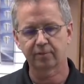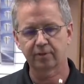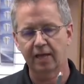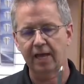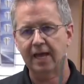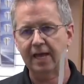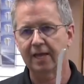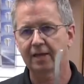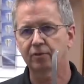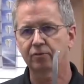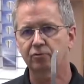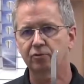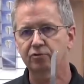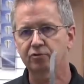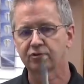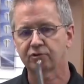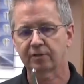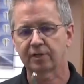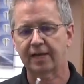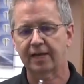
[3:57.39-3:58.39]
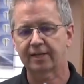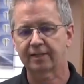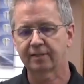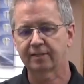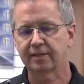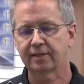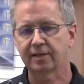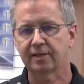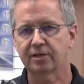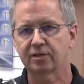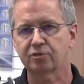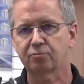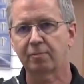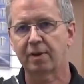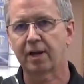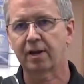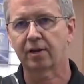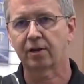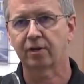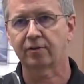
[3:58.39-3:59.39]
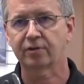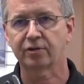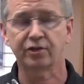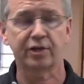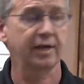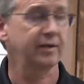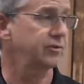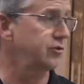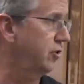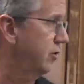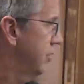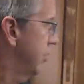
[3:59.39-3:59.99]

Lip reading: handles like this mounted on the chassis. So